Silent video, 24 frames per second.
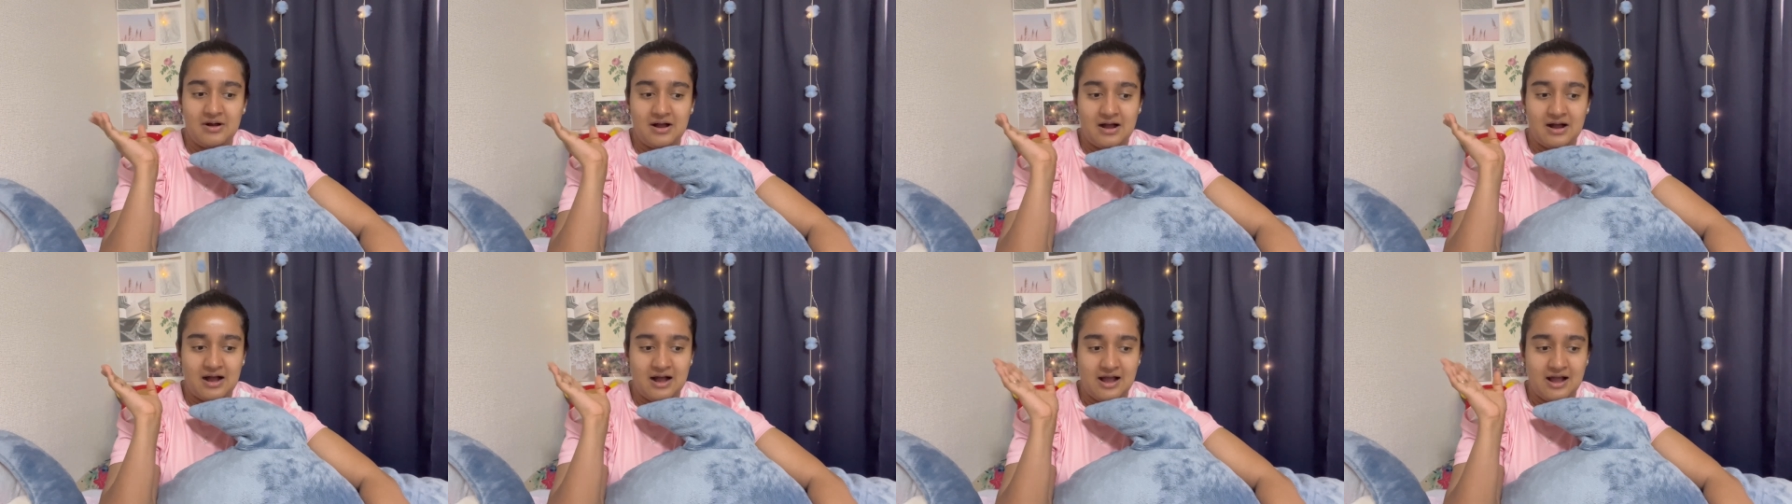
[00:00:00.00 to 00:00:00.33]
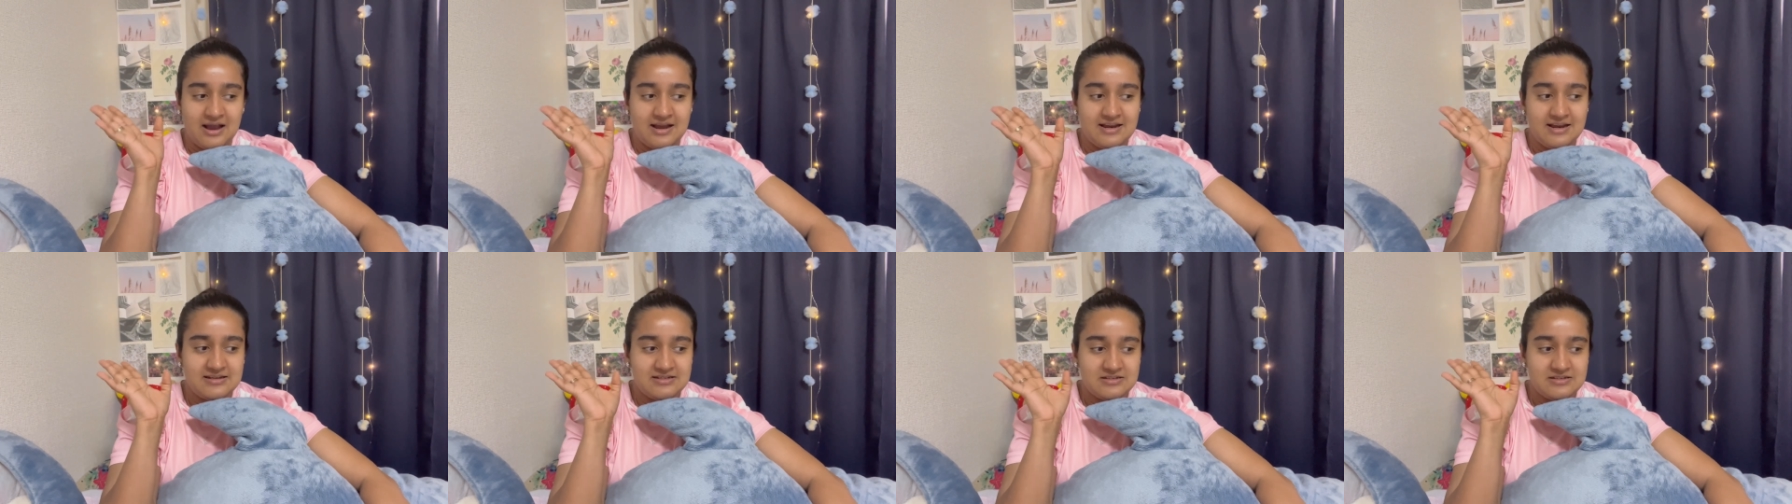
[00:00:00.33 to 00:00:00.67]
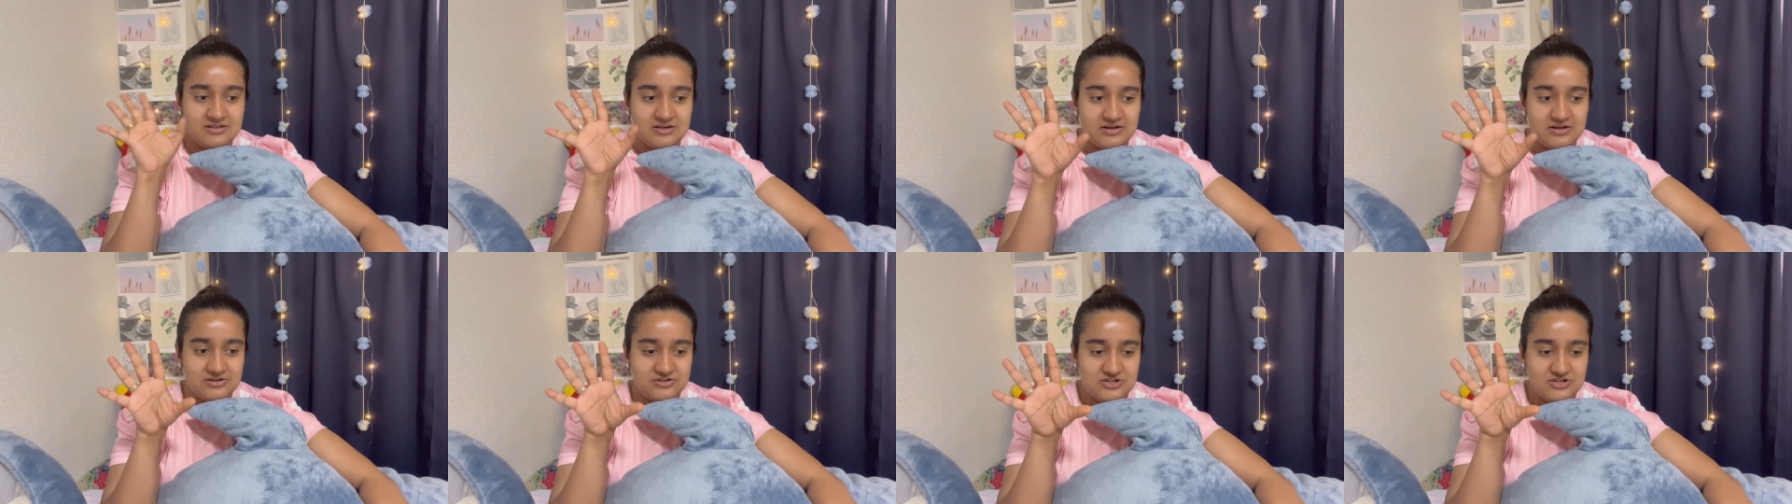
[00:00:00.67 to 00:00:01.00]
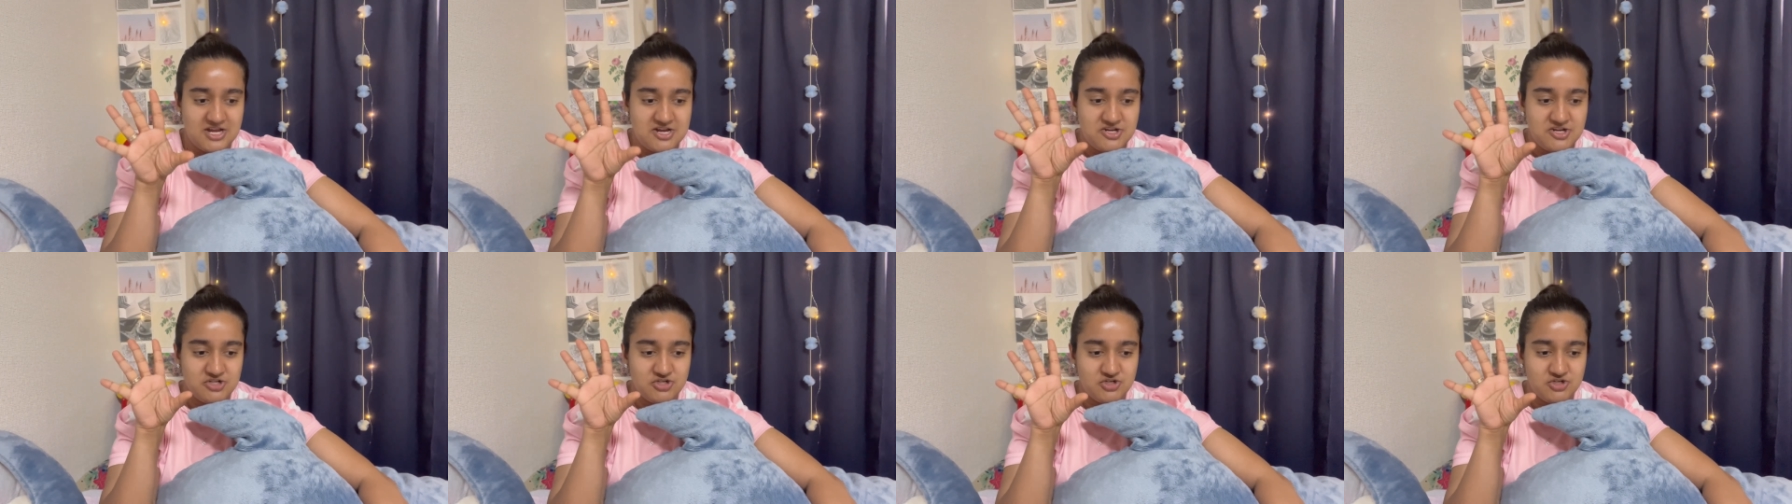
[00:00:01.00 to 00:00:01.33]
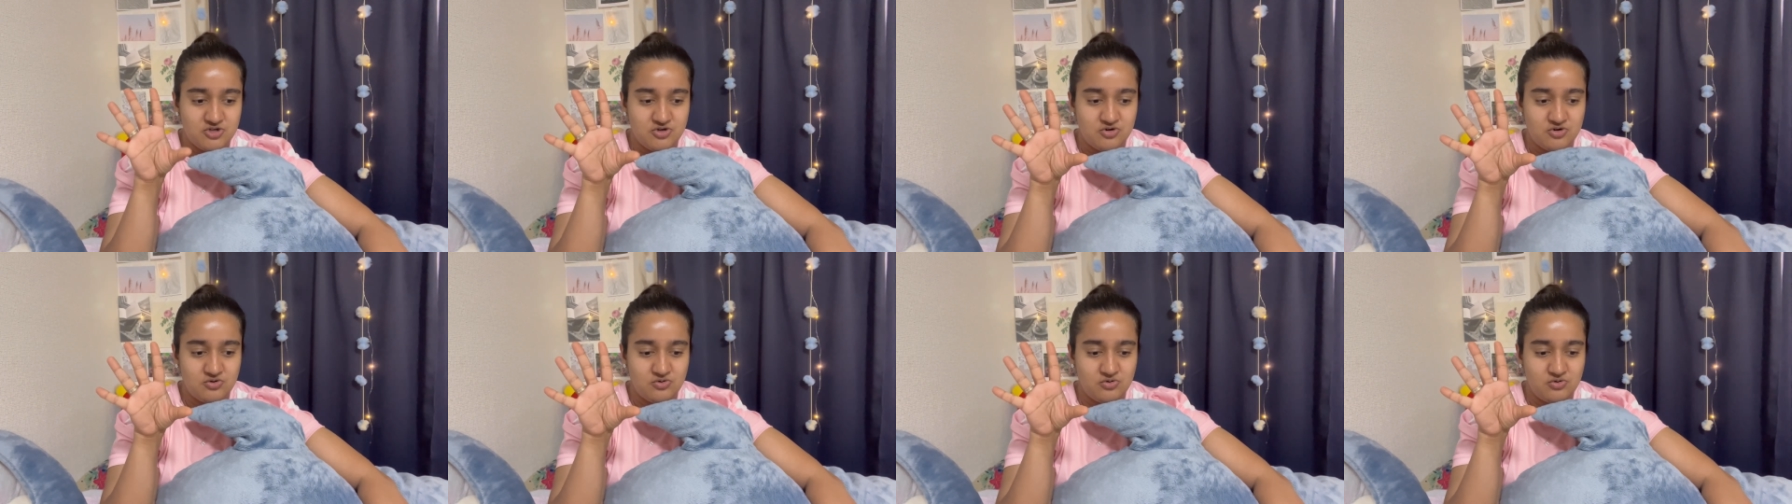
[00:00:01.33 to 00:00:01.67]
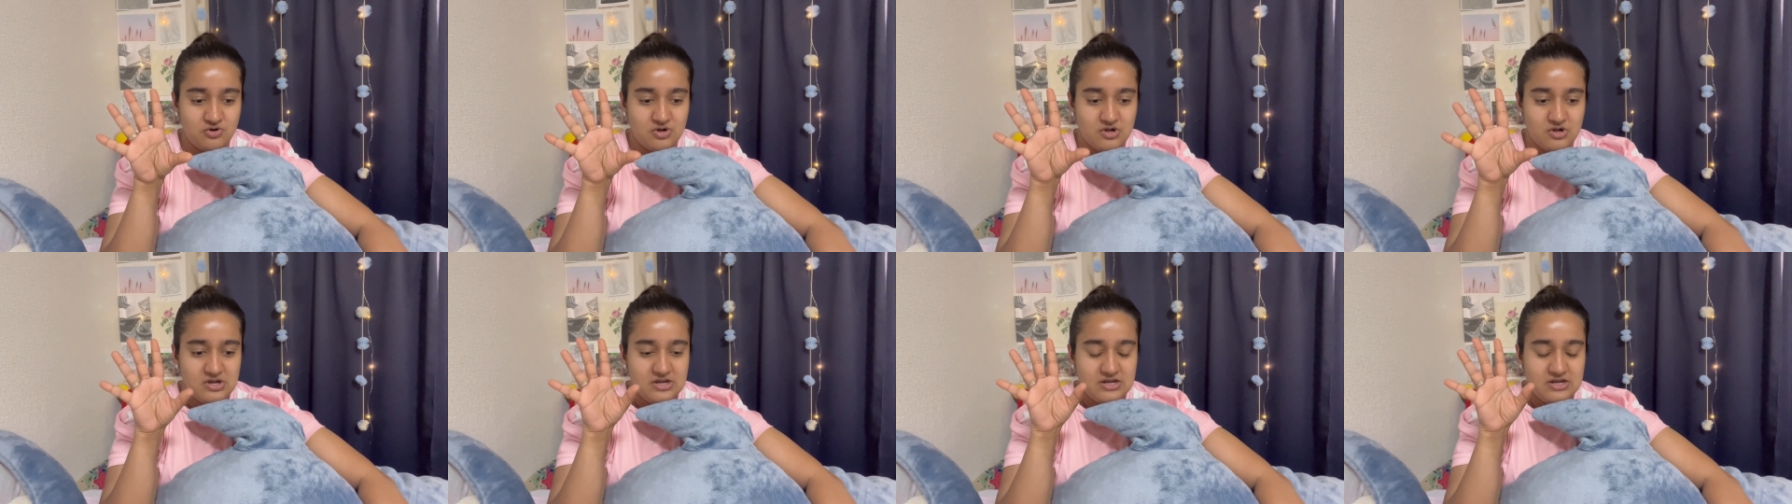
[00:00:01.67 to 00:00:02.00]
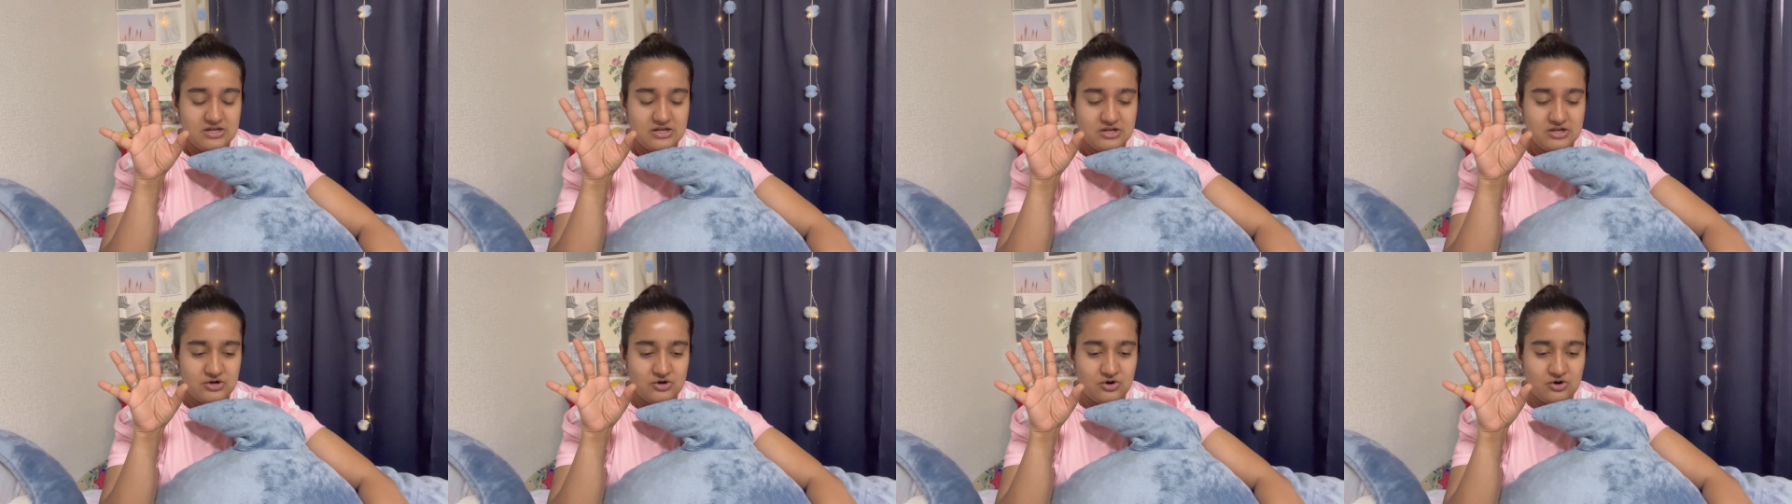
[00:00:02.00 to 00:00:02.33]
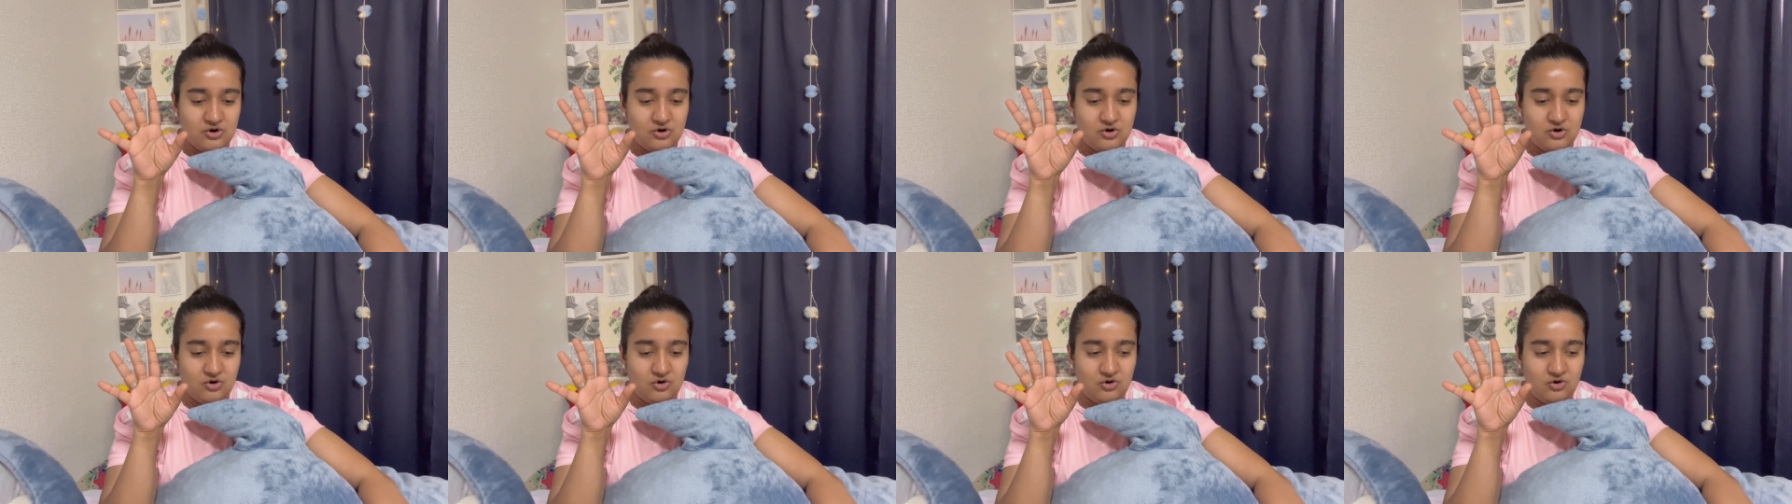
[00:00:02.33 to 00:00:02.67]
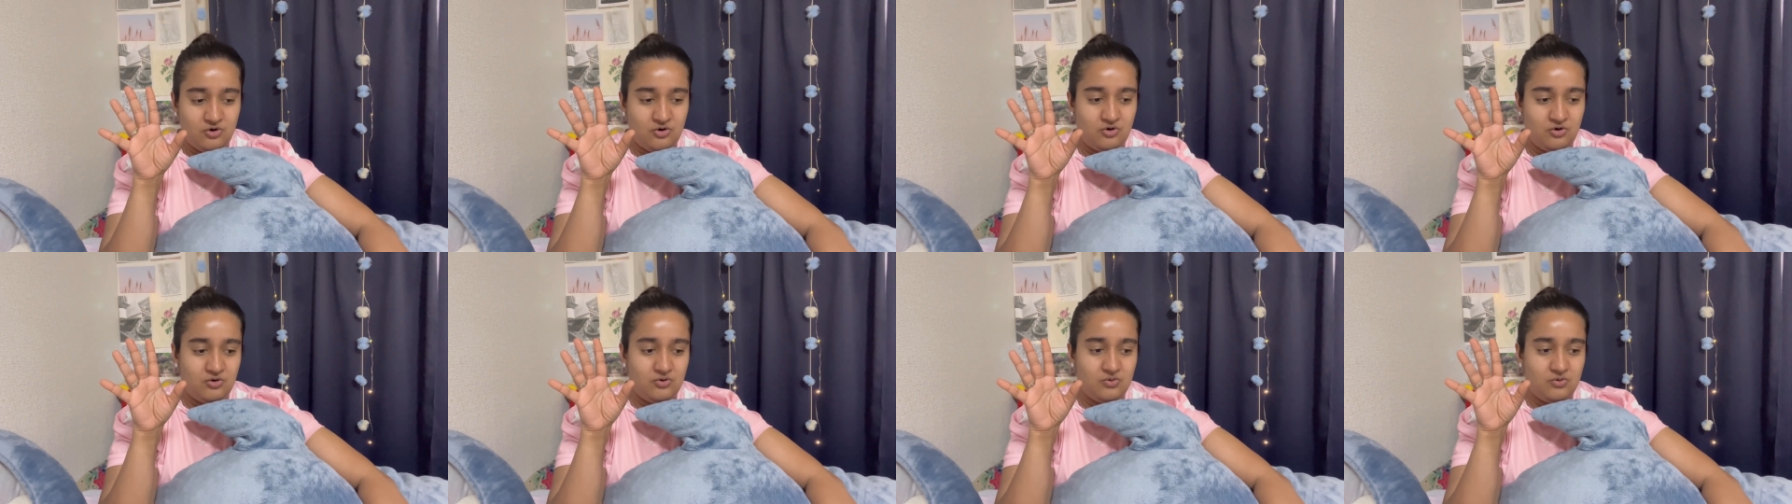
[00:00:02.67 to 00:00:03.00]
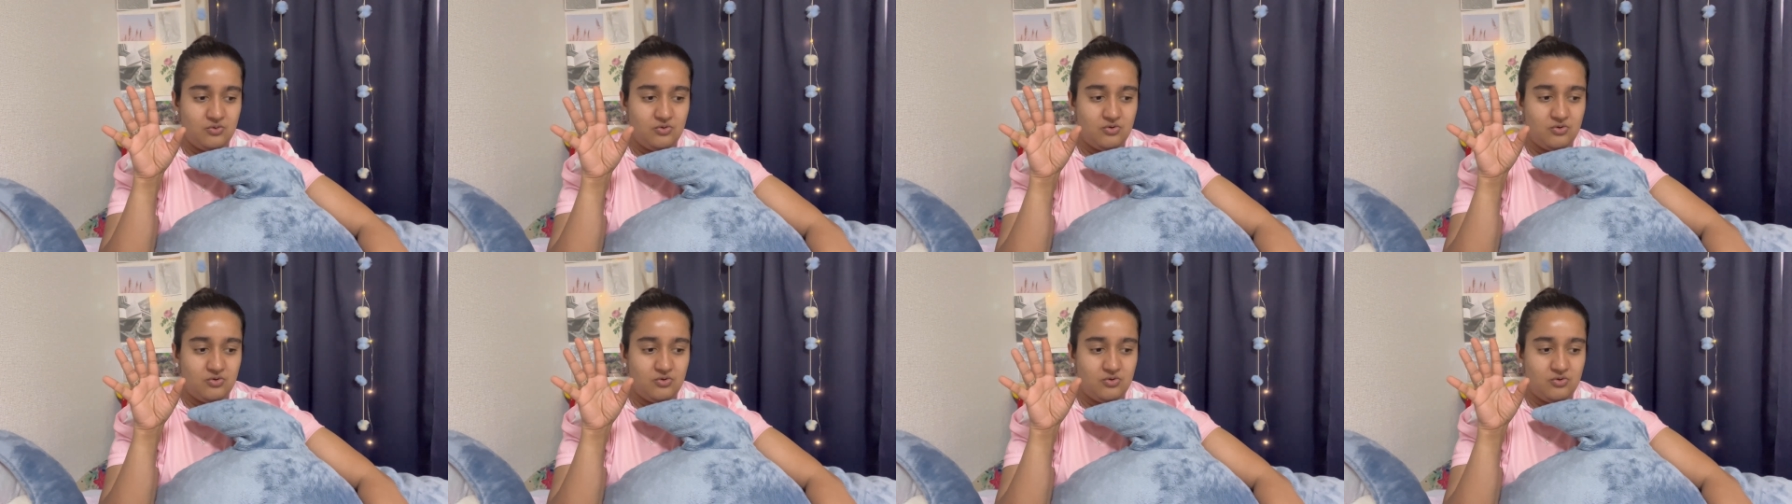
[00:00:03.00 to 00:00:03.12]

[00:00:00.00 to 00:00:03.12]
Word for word: I tend to, you know,